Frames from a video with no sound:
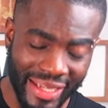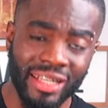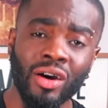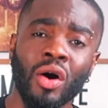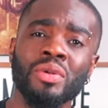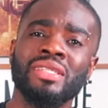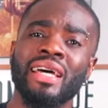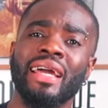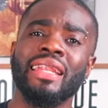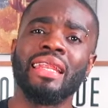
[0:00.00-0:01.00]
get the
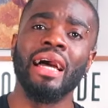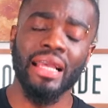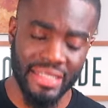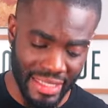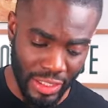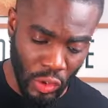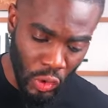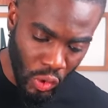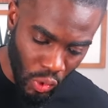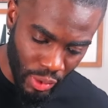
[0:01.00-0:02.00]
outside nice and
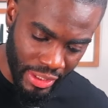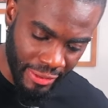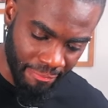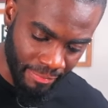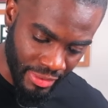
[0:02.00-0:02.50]
golden